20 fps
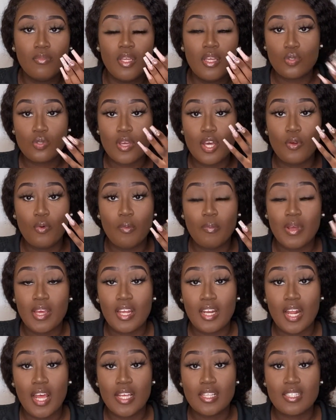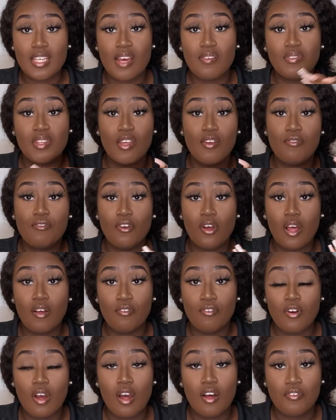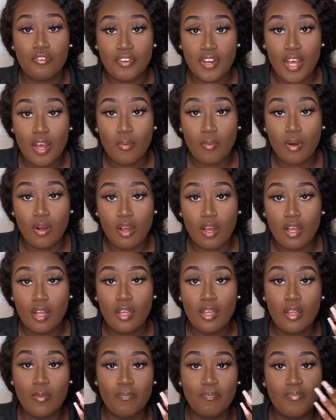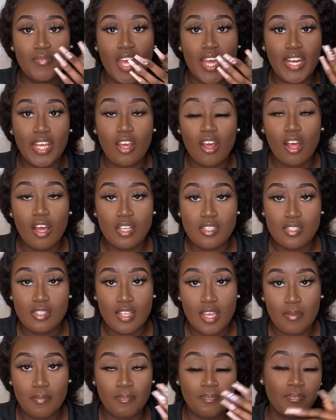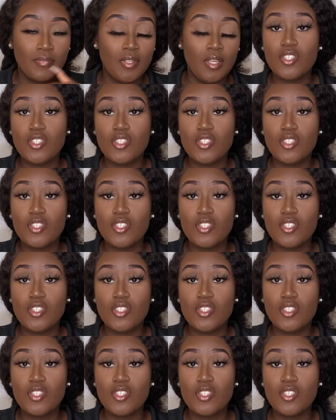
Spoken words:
Also, I don't want my client to have their foot up for half an hour and it hurts them.